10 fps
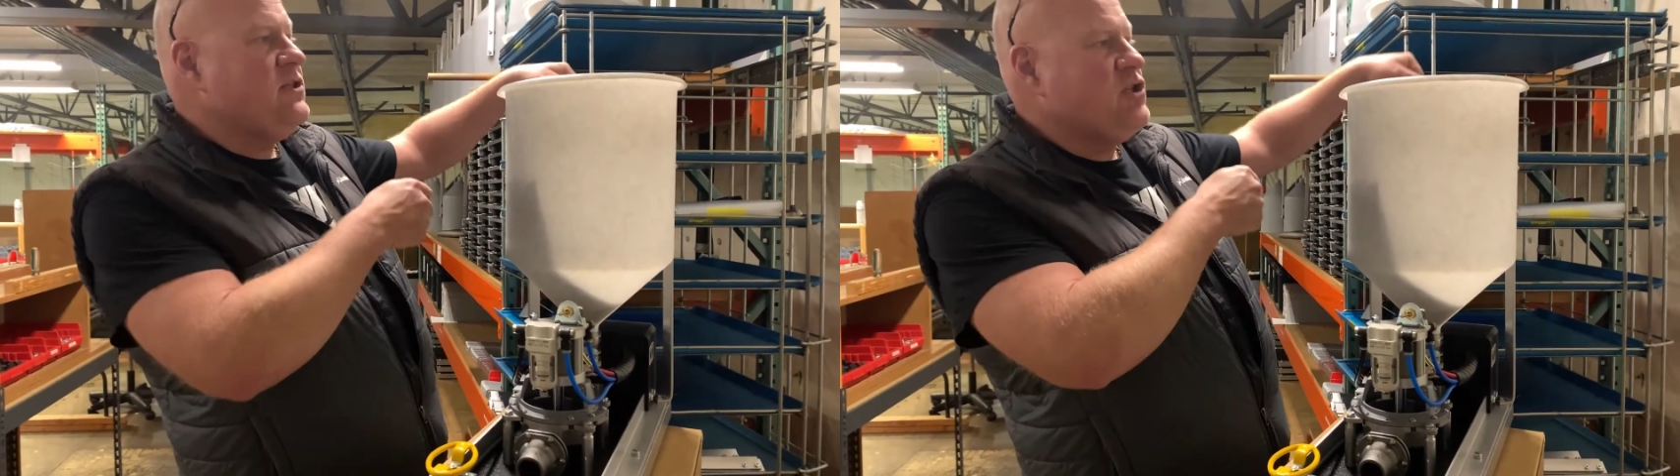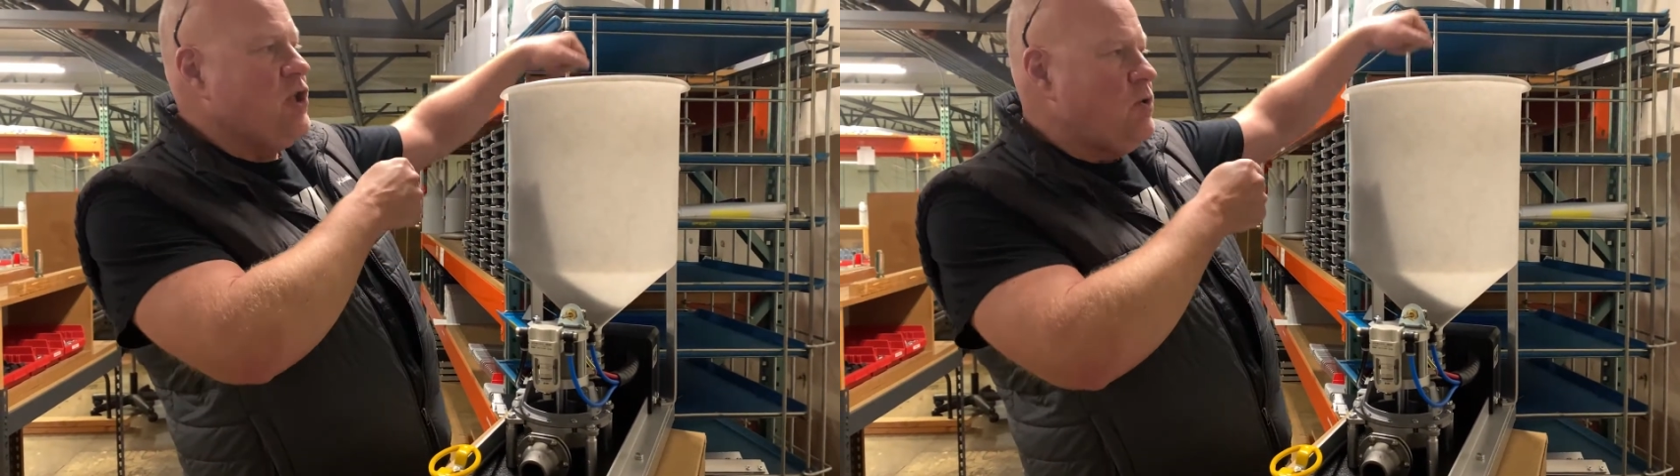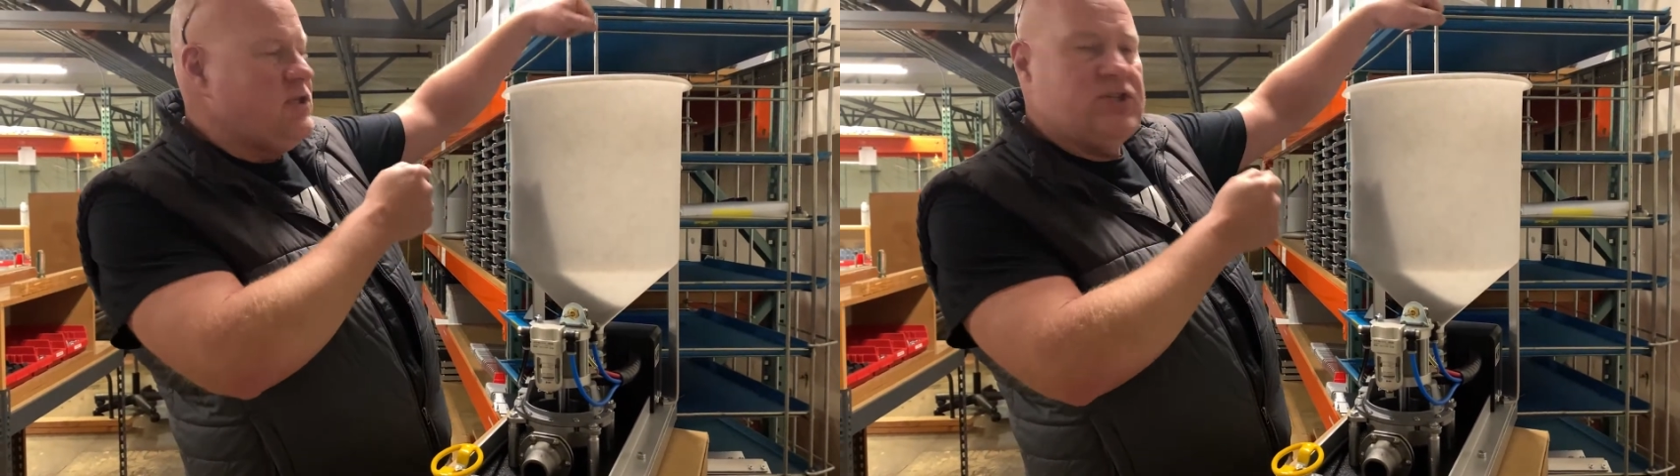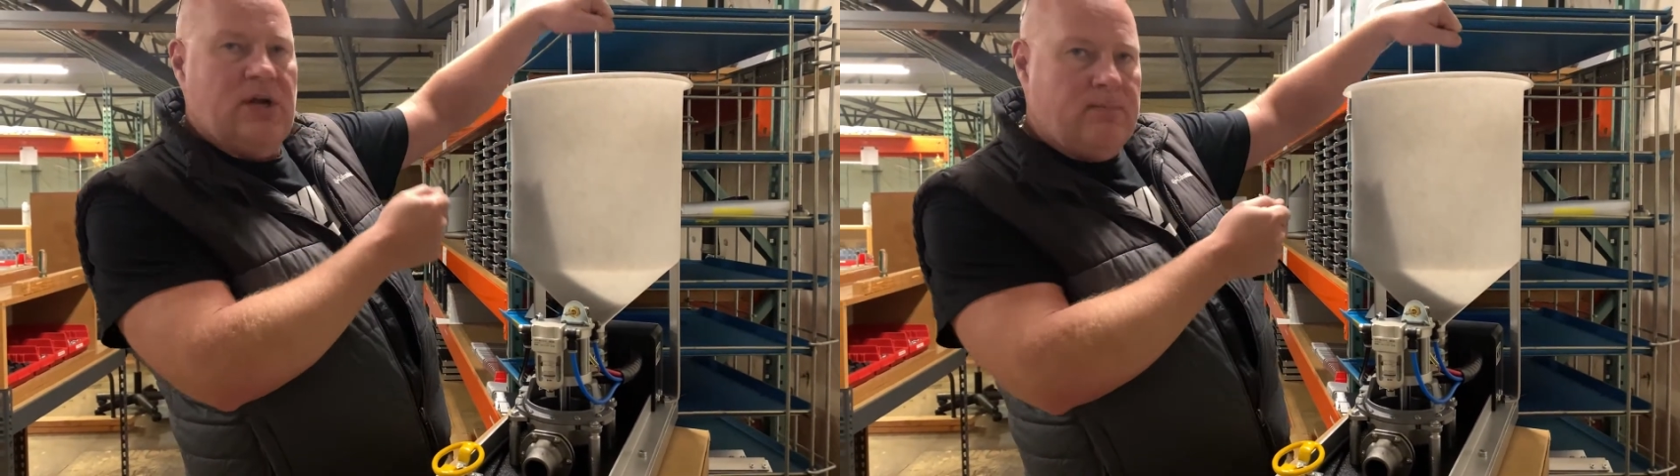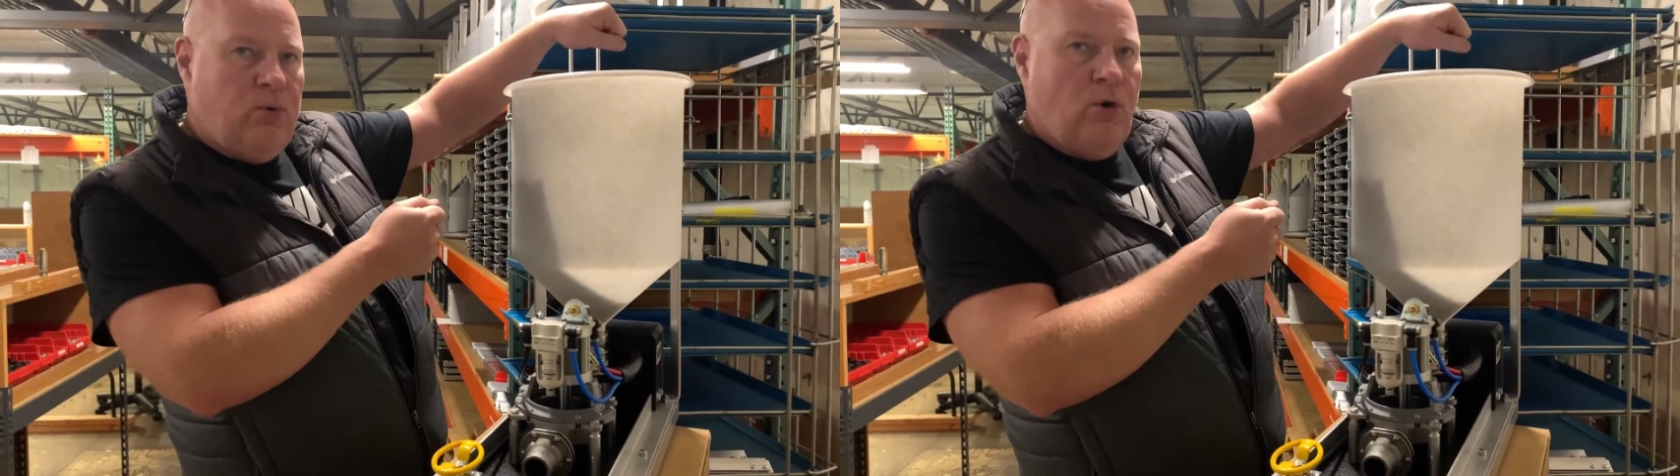slowly
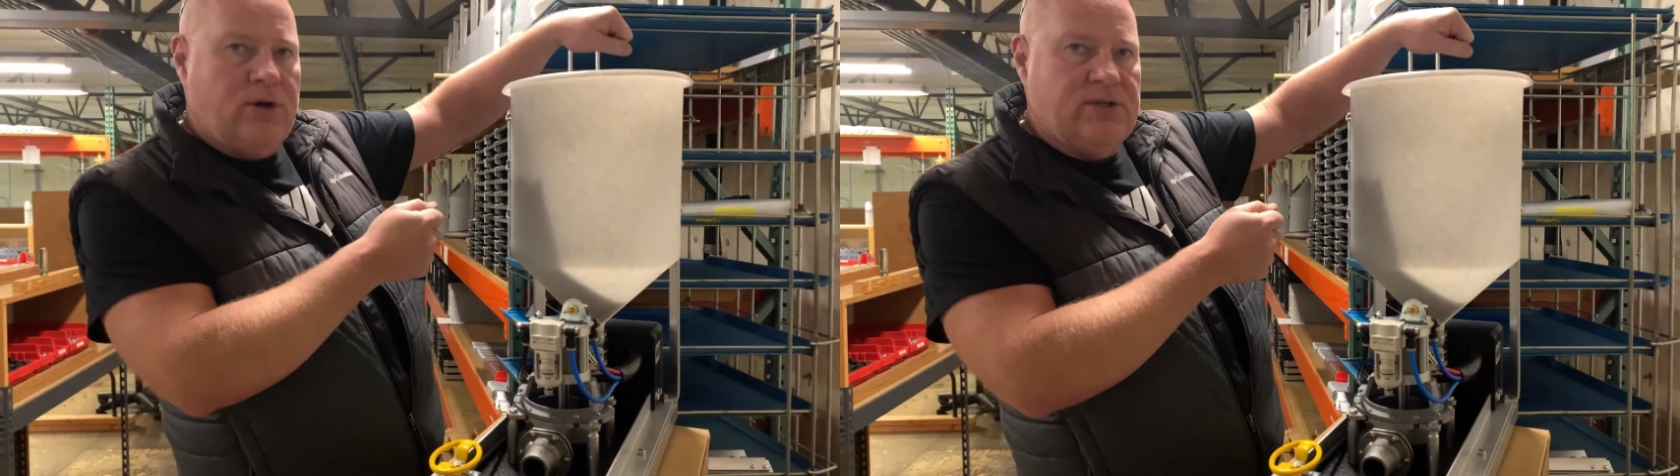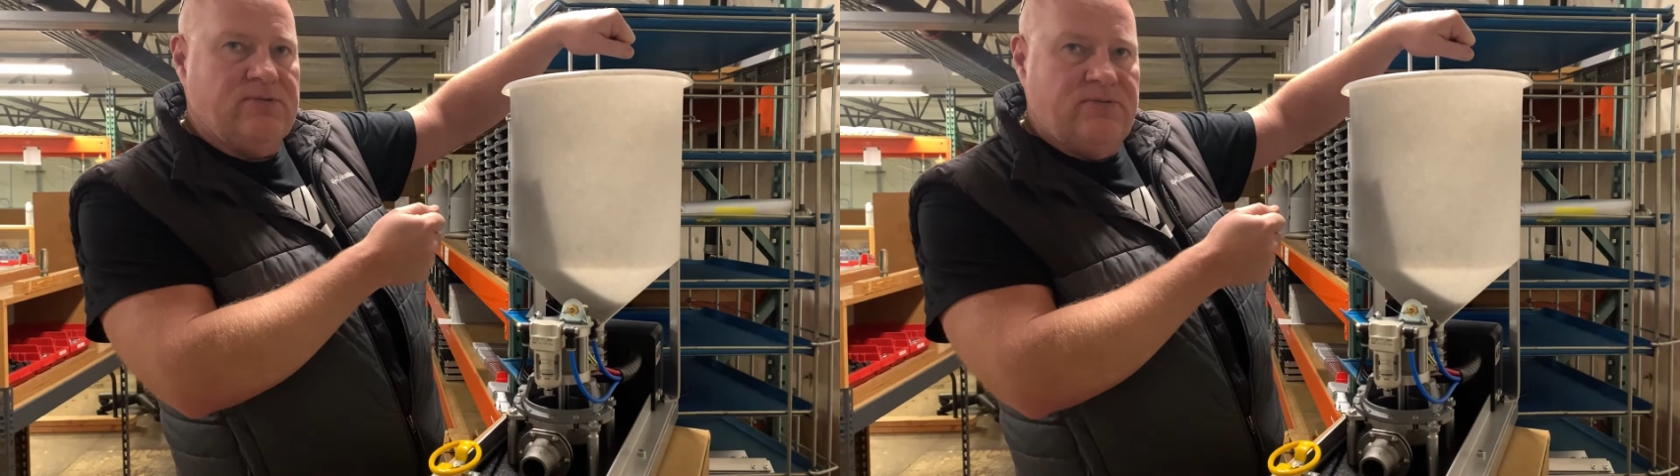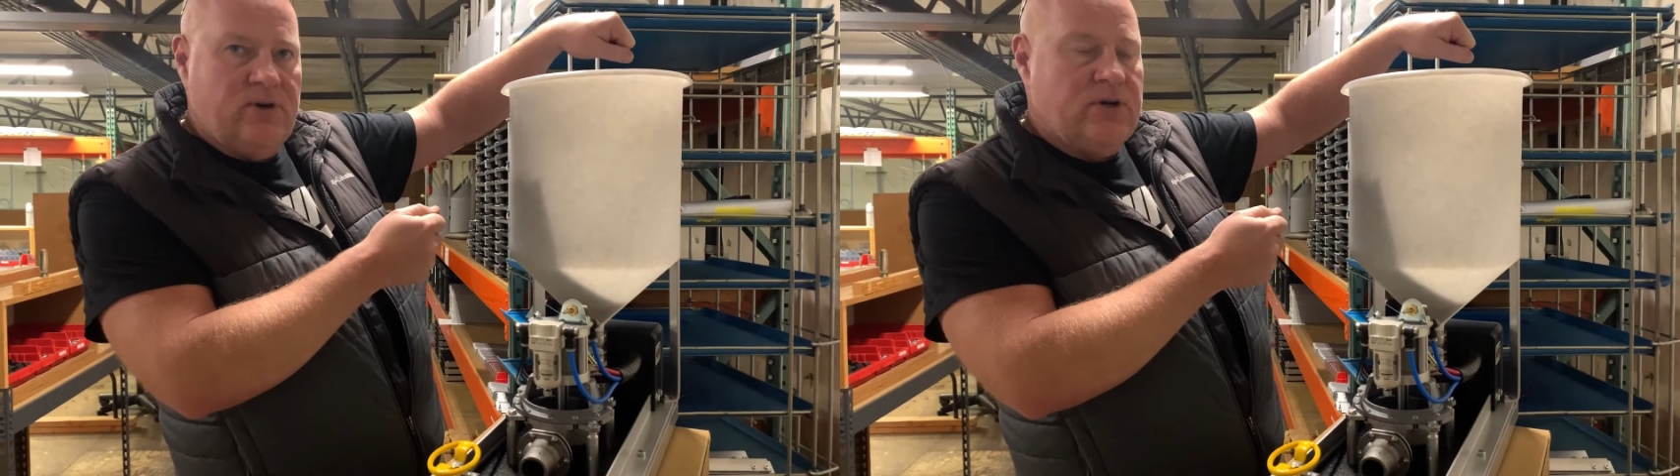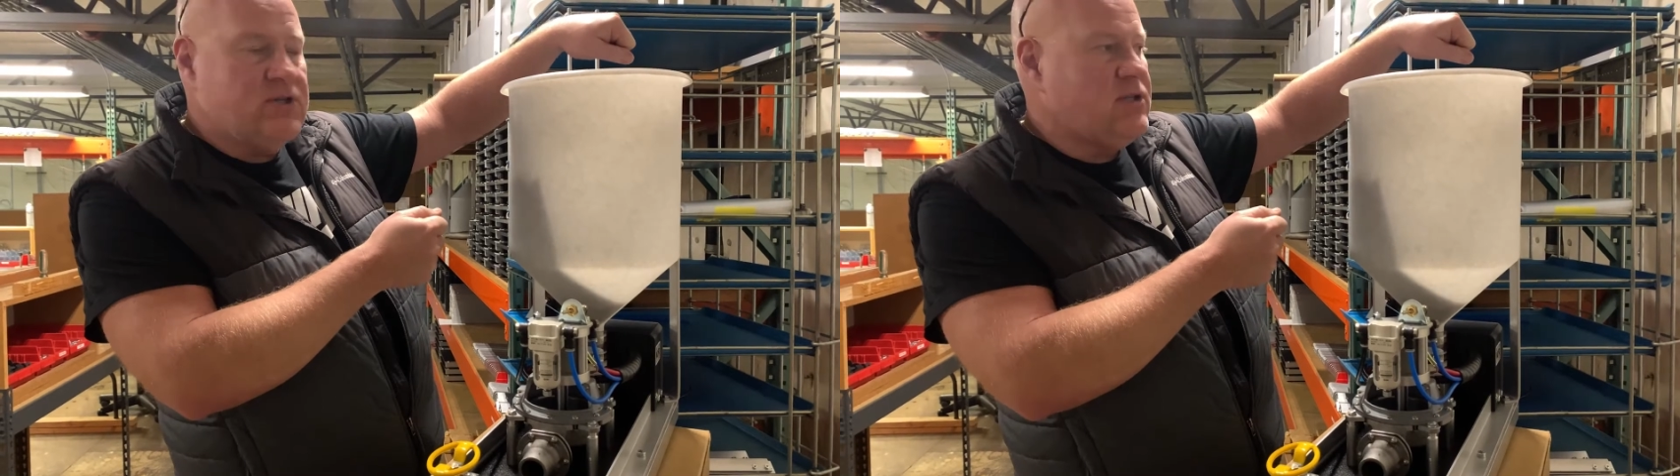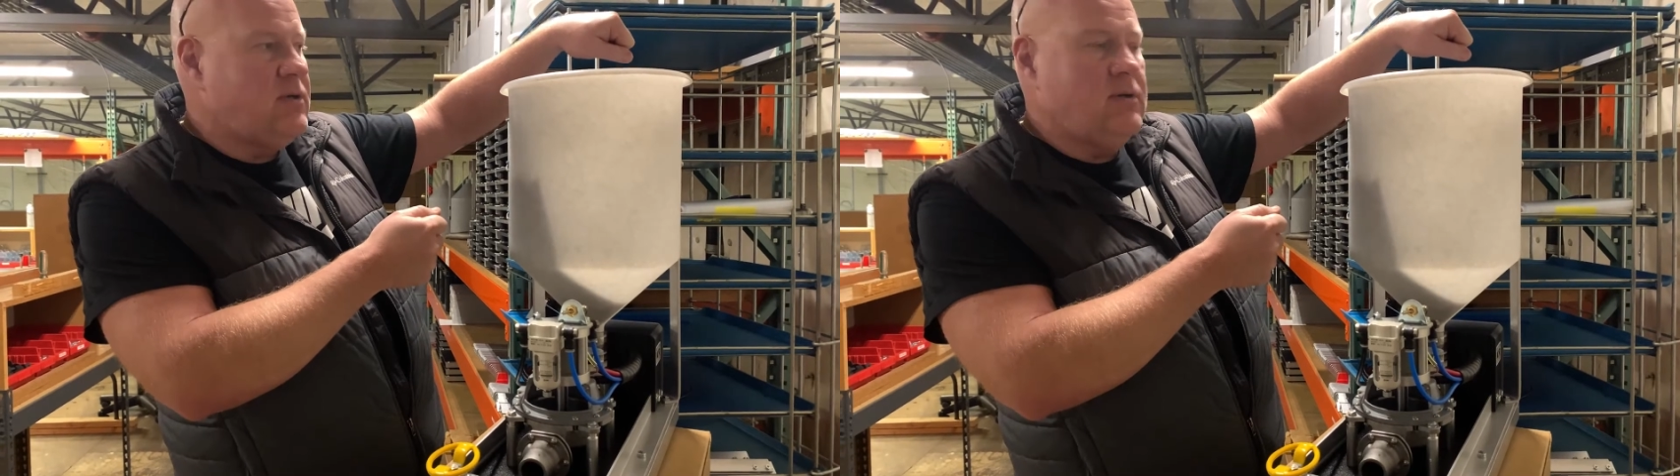start pouring your first